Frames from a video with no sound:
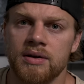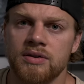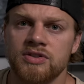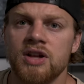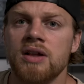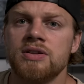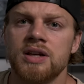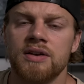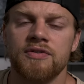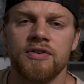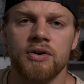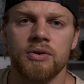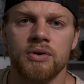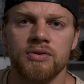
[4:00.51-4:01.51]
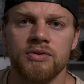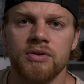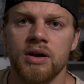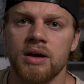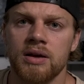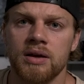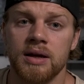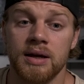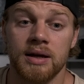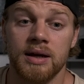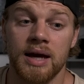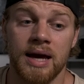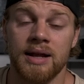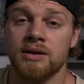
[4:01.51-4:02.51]
sunset photos
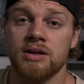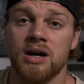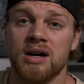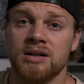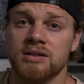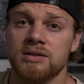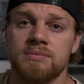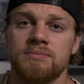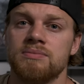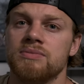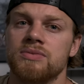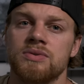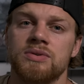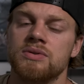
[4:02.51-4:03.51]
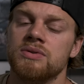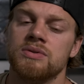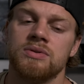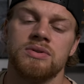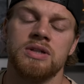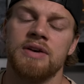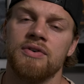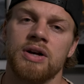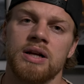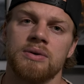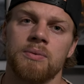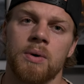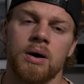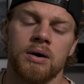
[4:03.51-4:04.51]
at a docks. Never
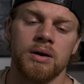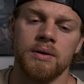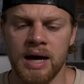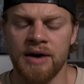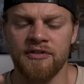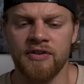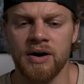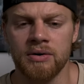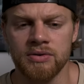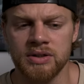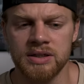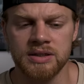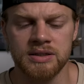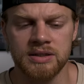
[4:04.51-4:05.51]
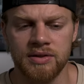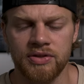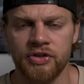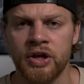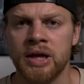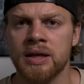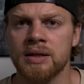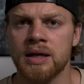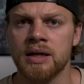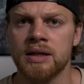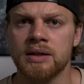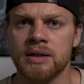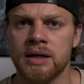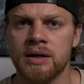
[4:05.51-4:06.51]
hit wrong. I found this thing
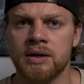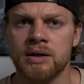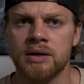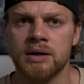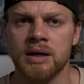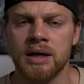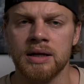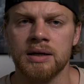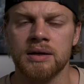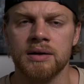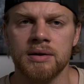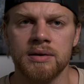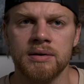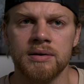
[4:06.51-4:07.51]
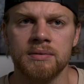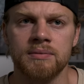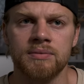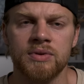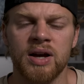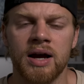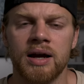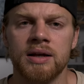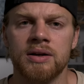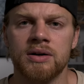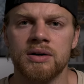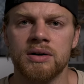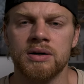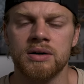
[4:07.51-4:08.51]
that they're like
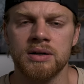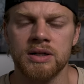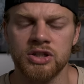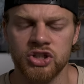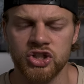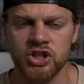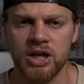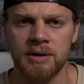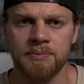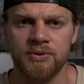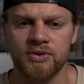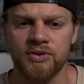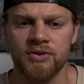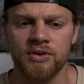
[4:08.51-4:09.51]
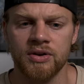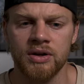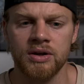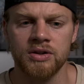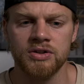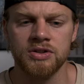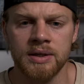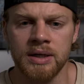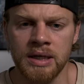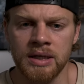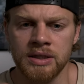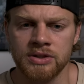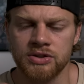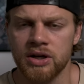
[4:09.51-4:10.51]
tighter the ships.
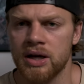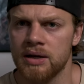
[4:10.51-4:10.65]
So